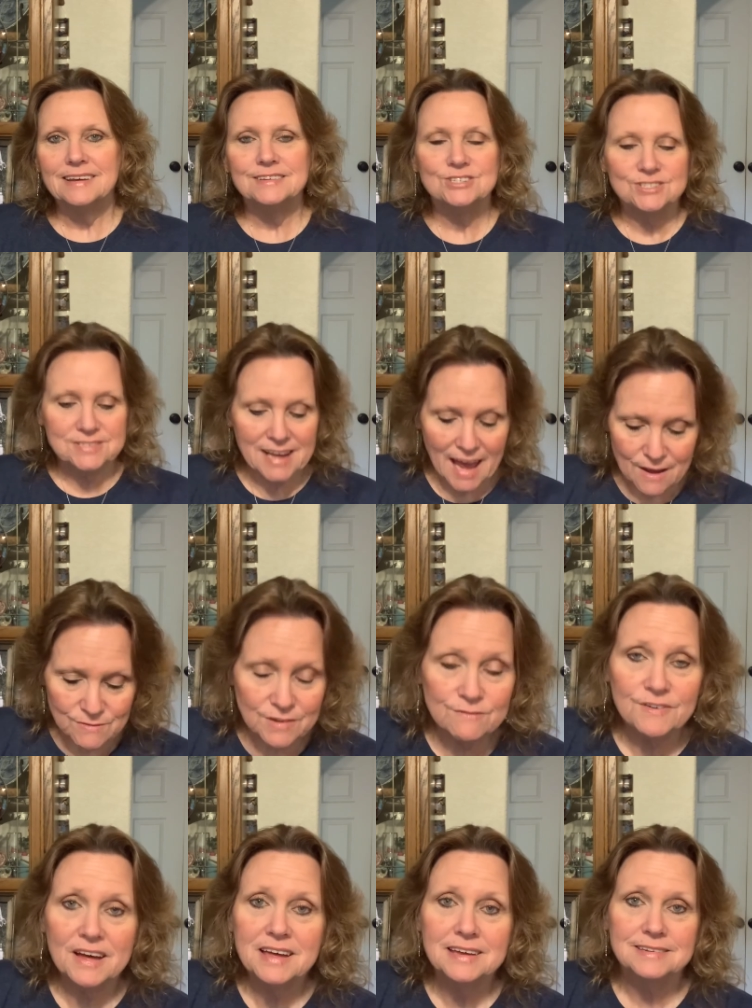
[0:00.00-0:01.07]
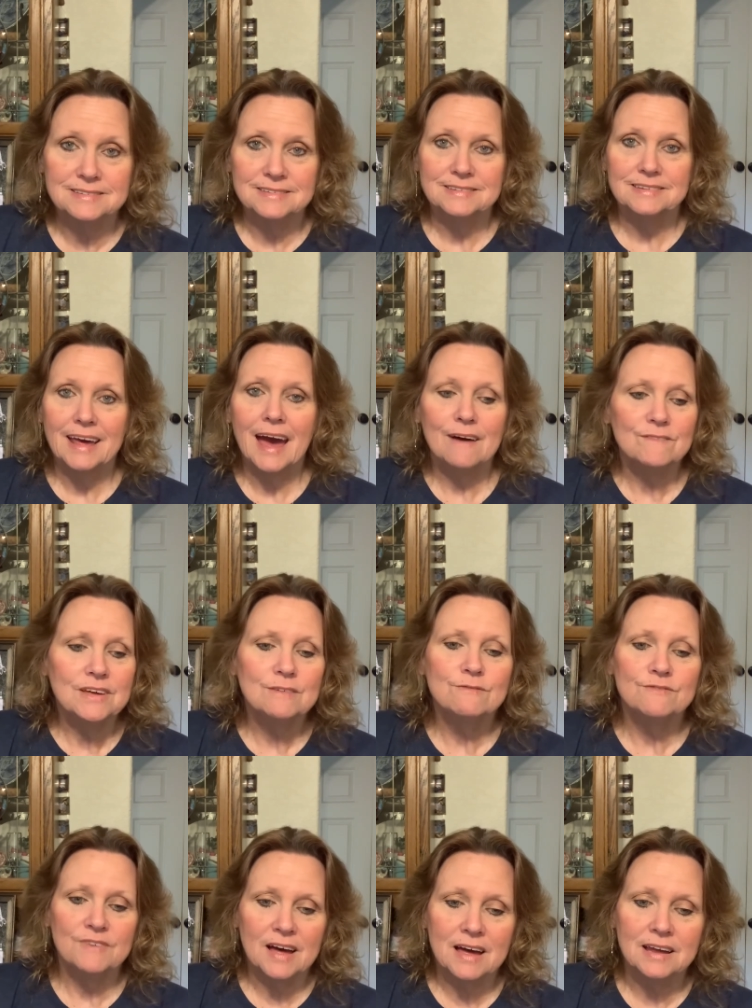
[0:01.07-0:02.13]
having fun,
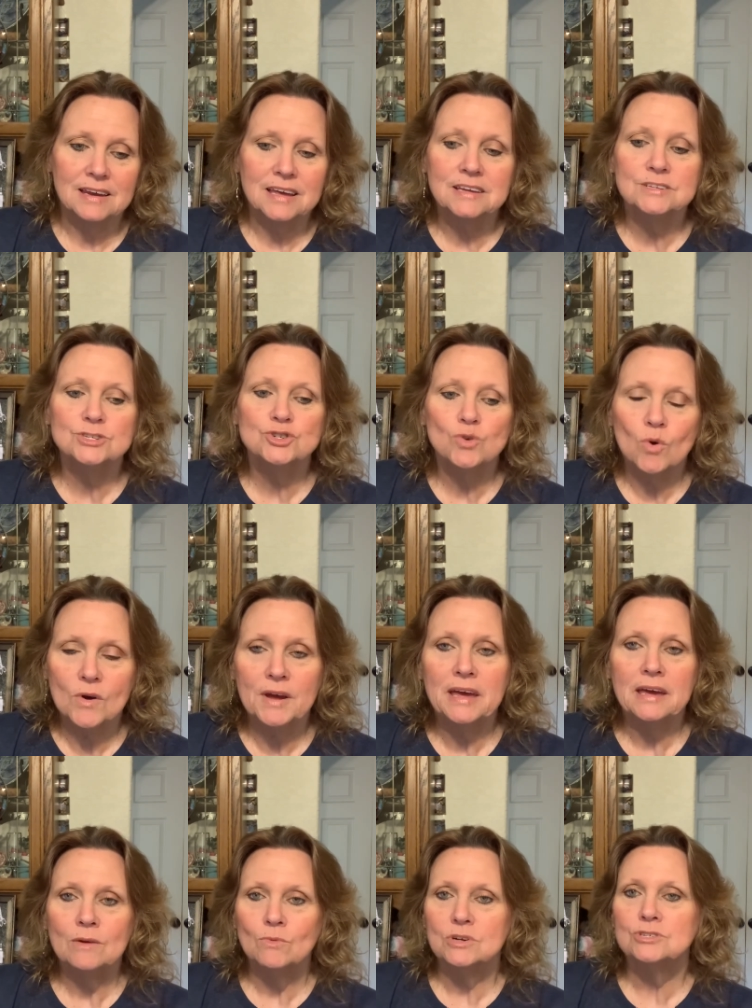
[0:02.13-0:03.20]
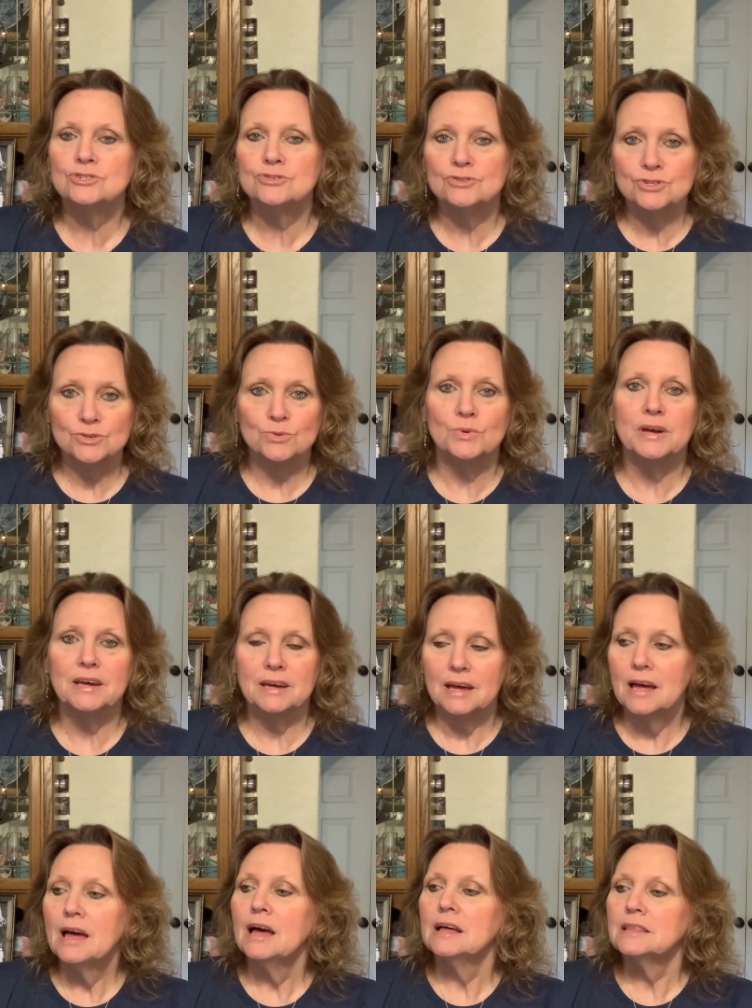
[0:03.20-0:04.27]
enjoying what you're doing,
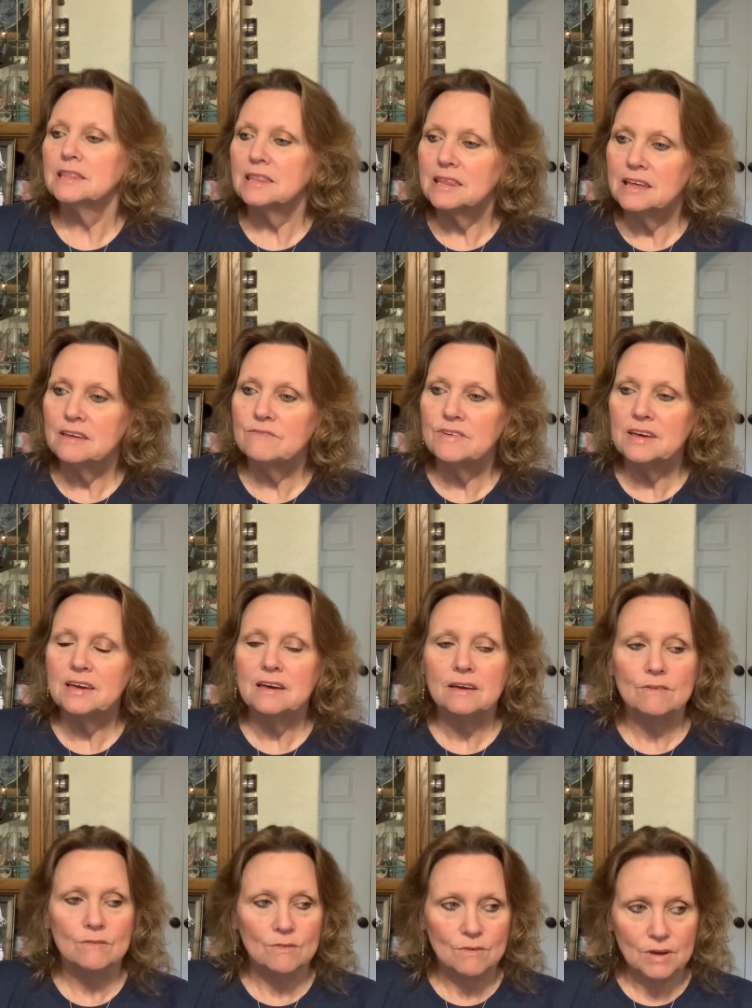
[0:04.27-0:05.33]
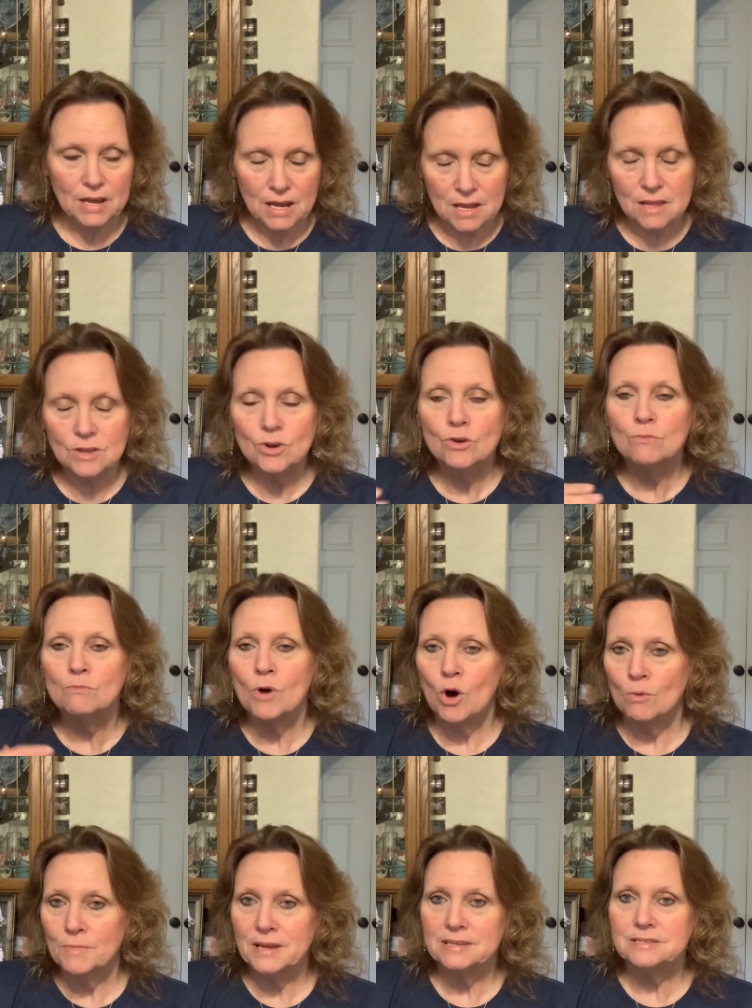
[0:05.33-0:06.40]
living in your
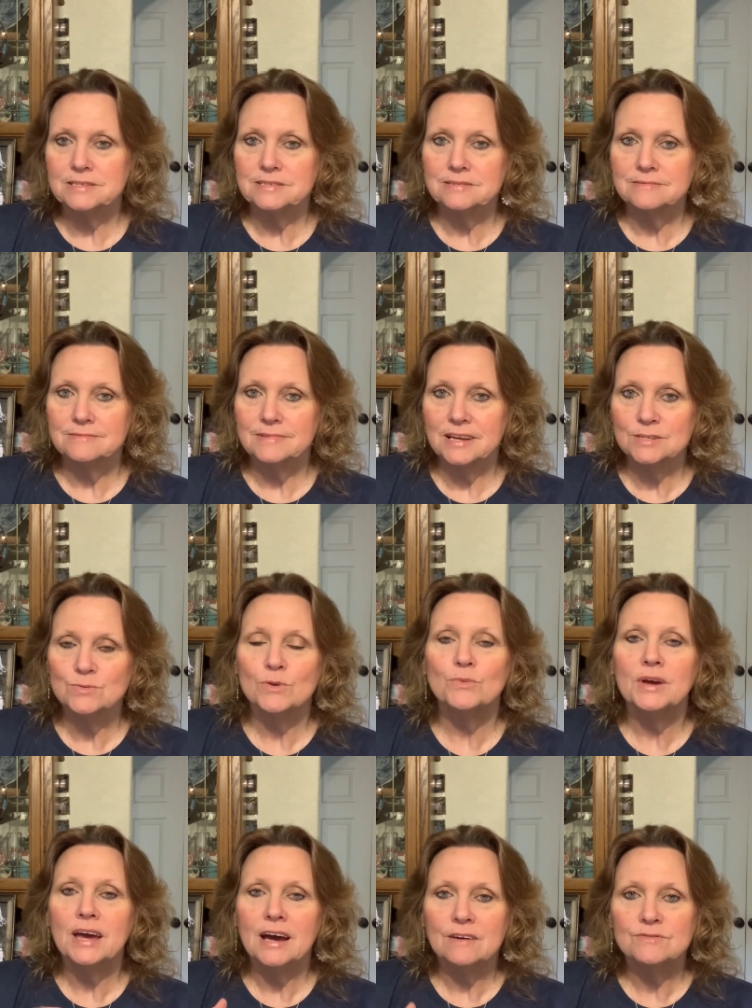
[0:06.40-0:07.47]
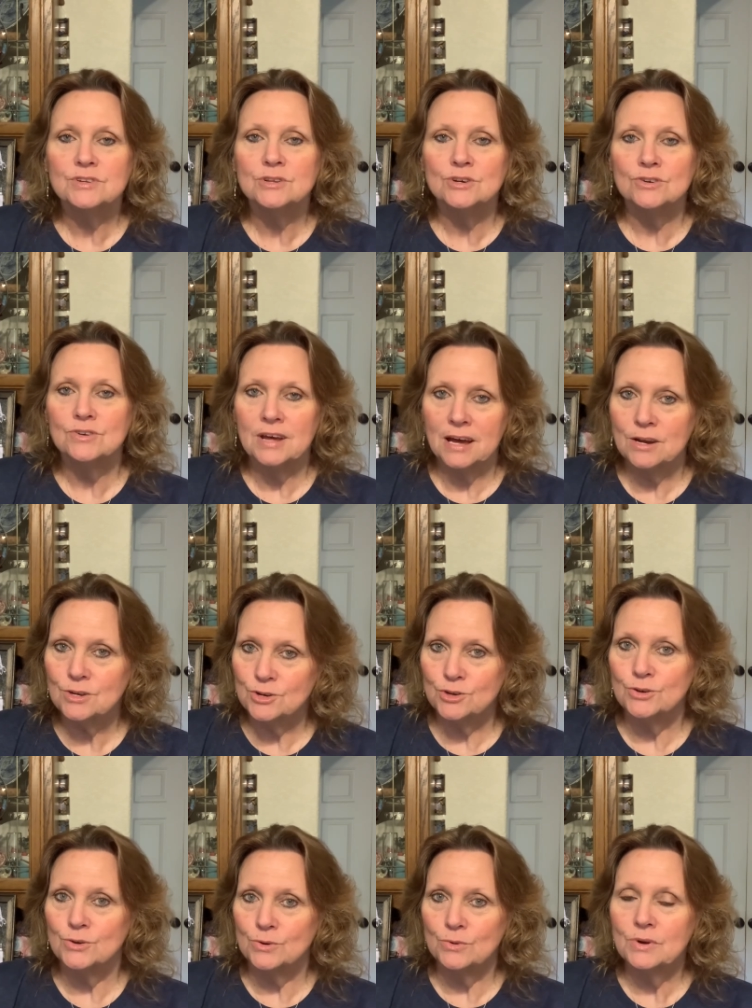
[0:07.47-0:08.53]
moments. That's what we have to learn how to
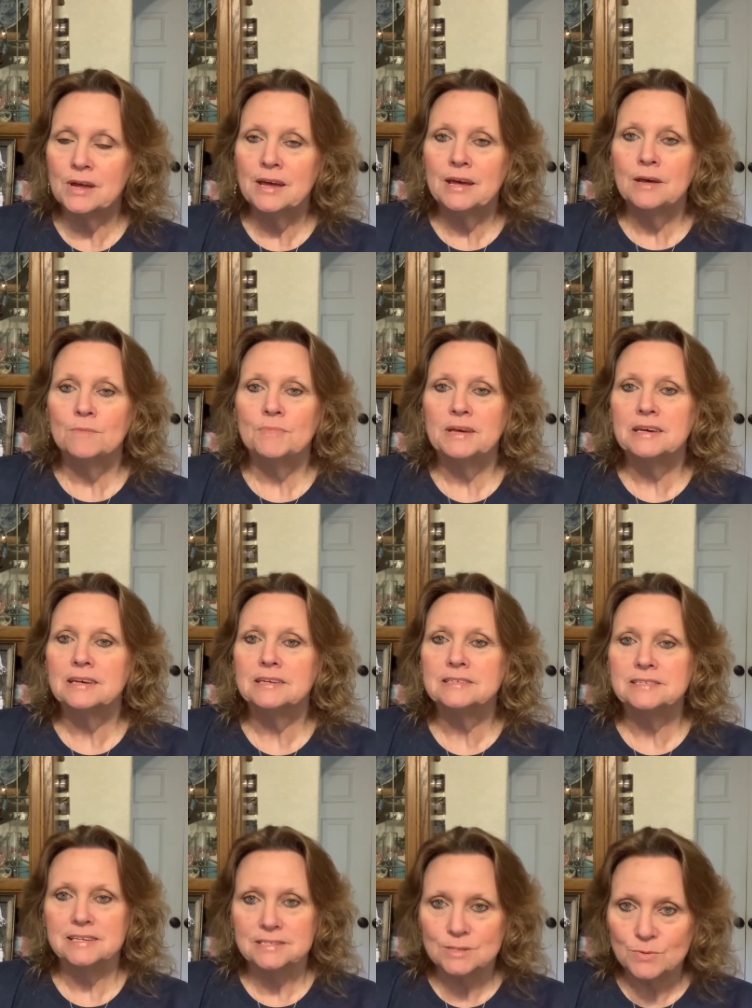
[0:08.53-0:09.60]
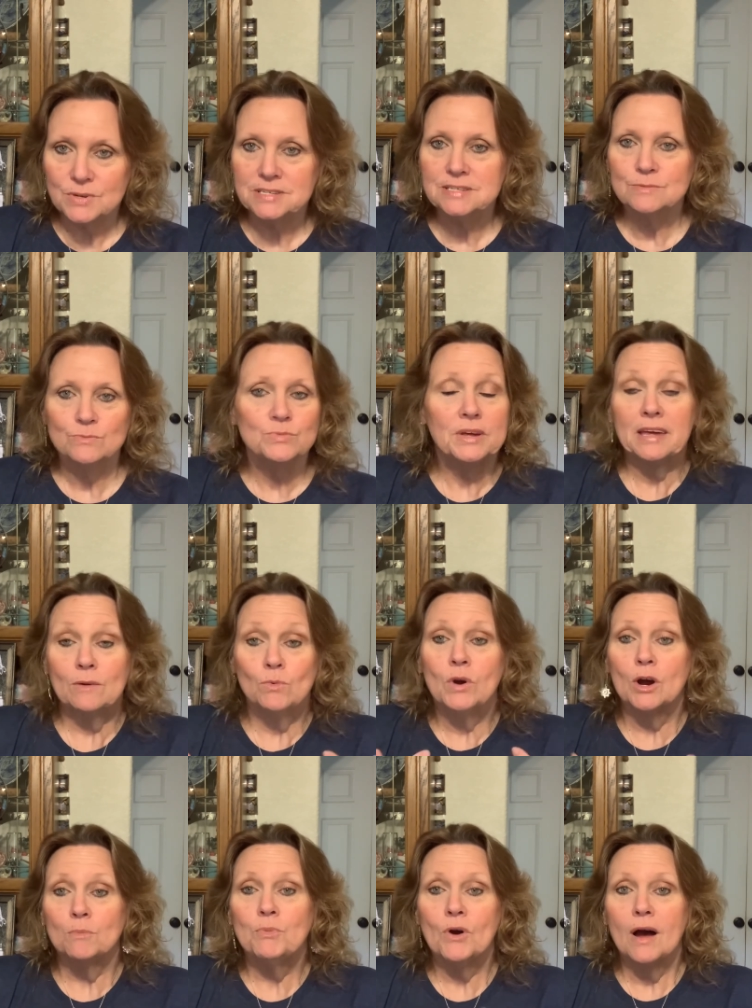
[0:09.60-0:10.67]
do, because that's what we
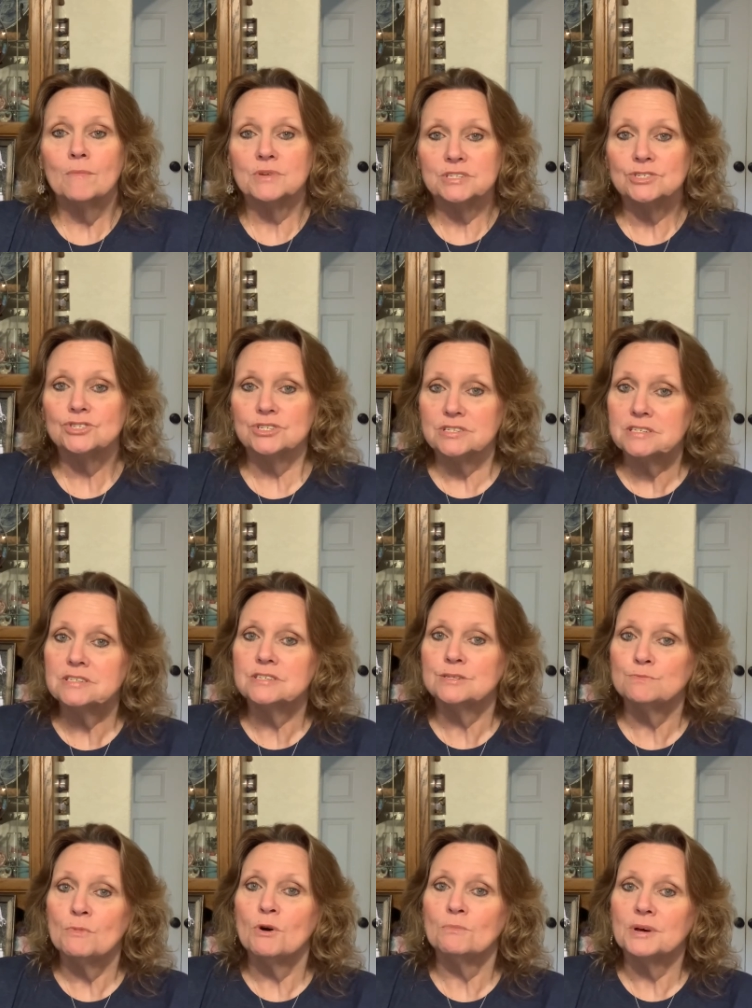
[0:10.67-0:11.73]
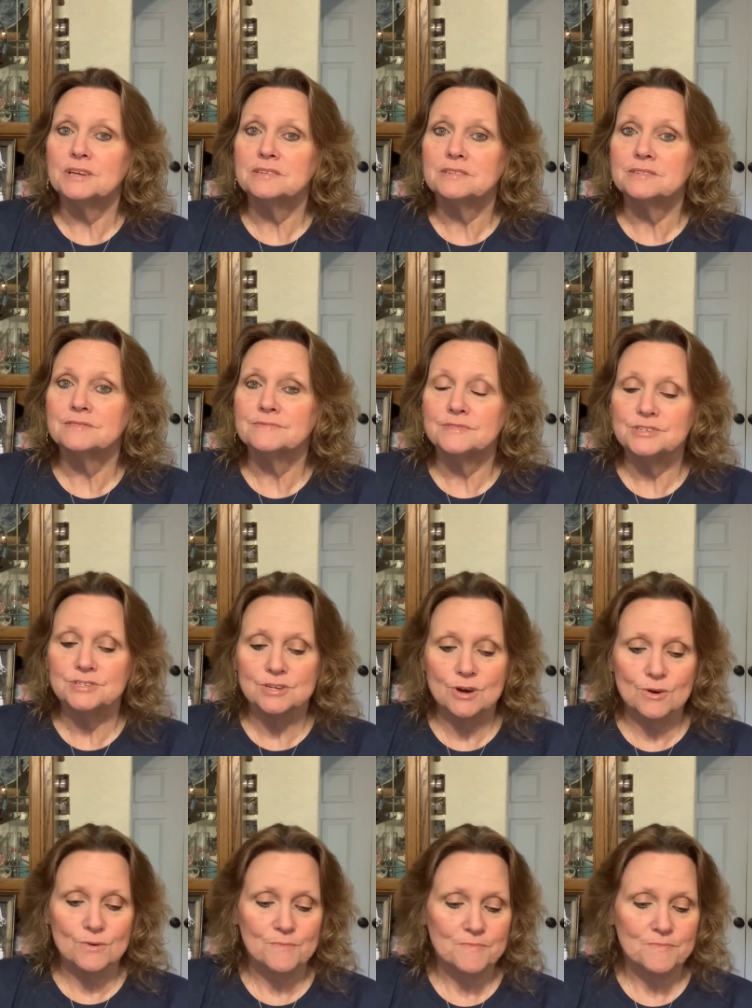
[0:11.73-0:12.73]
are promised, just this moment. So,